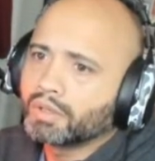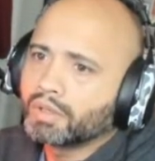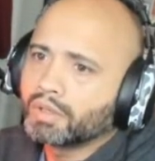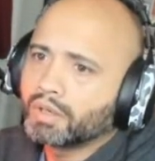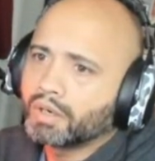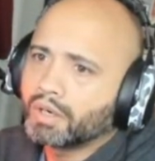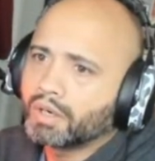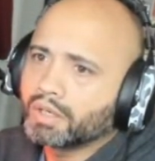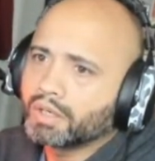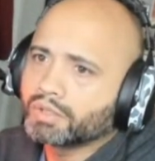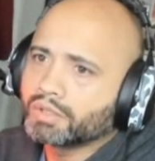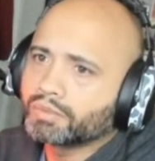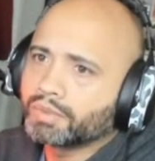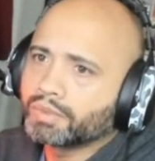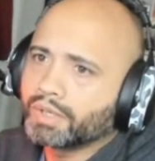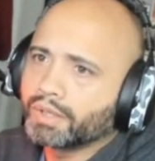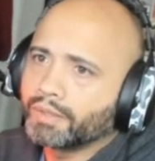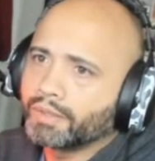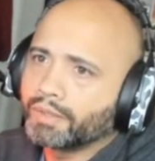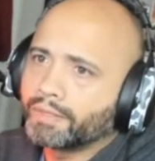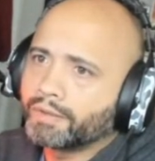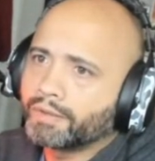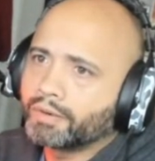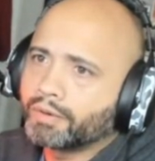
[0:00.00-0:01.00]
Alright, so we're getting
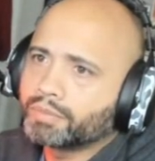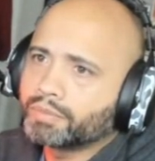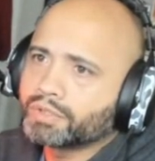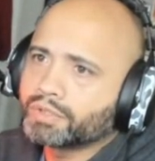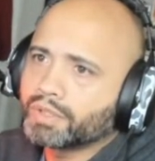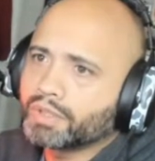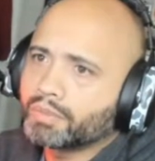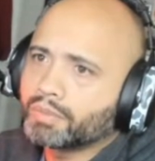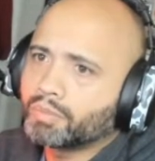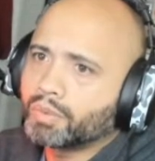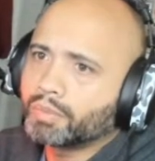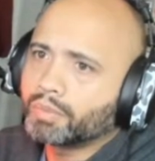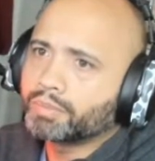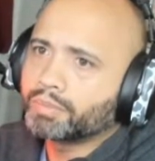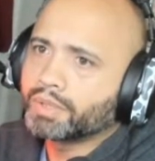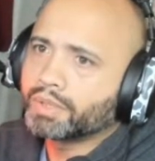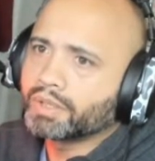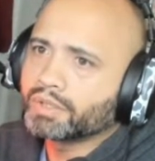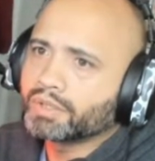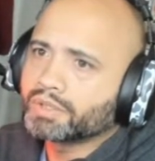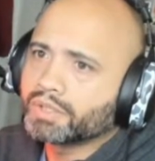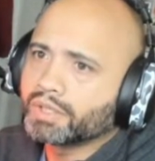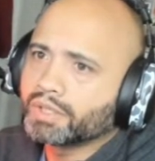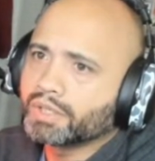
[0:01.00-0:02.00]
30% more
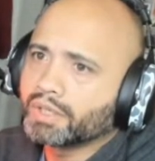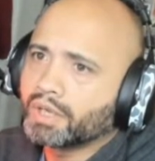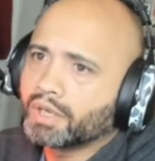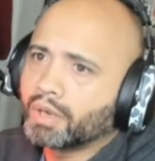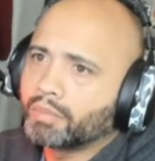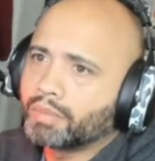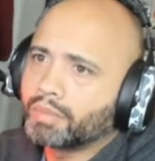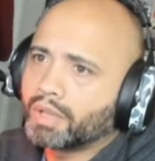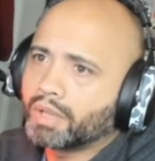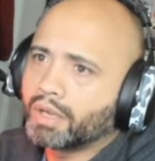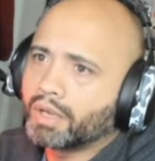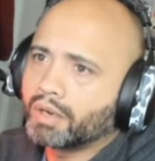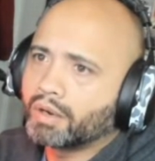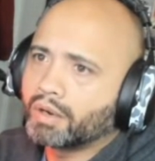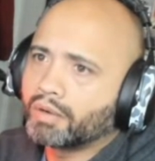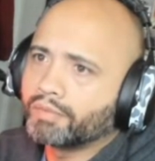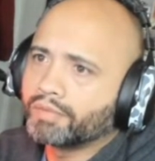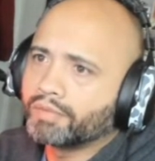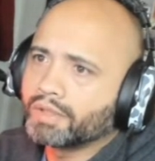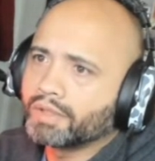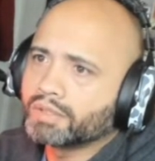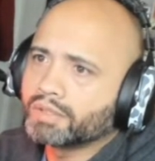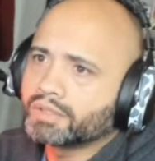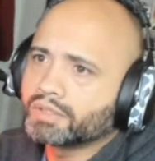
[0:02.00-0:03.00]
piercing. Apply
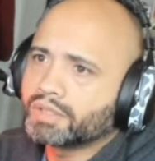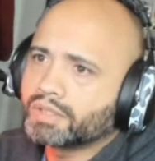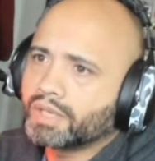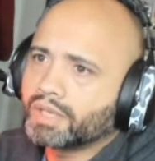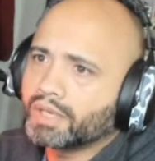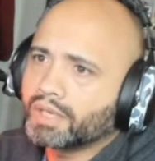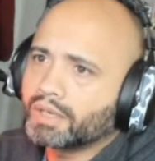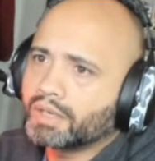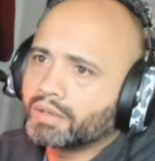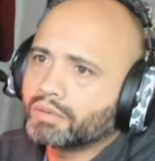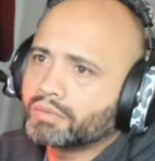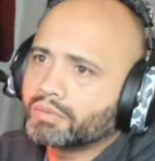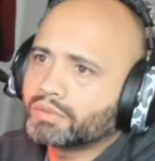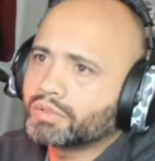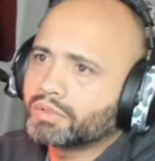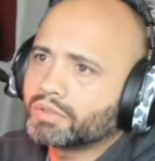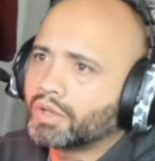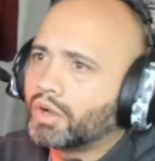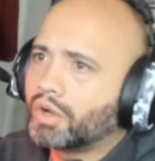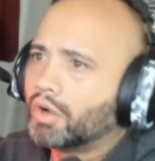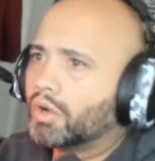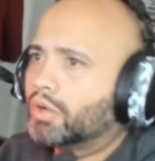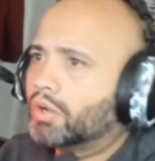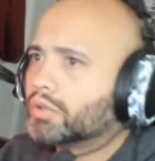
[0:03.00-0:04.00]
offense down to
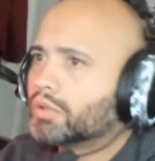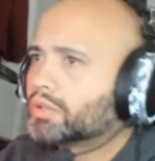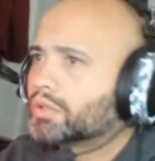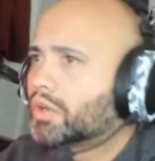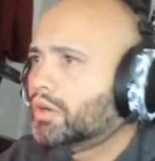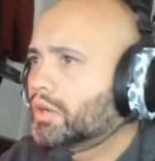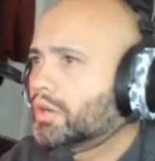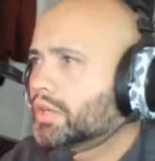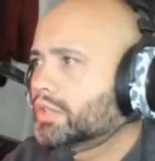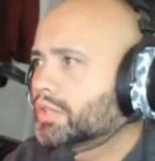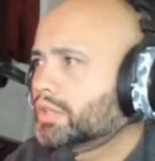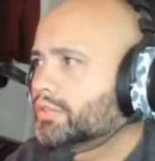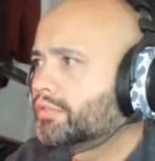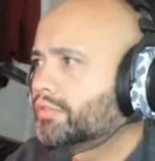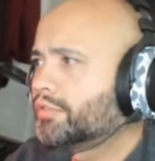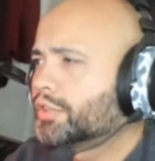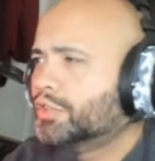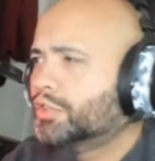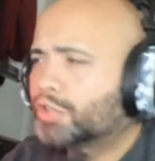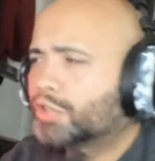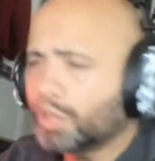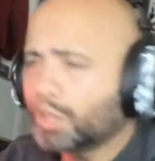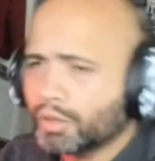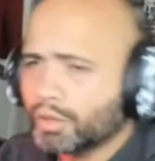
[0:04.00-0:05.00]
all targets for
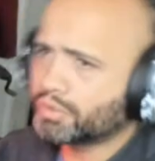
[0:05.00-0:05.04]
2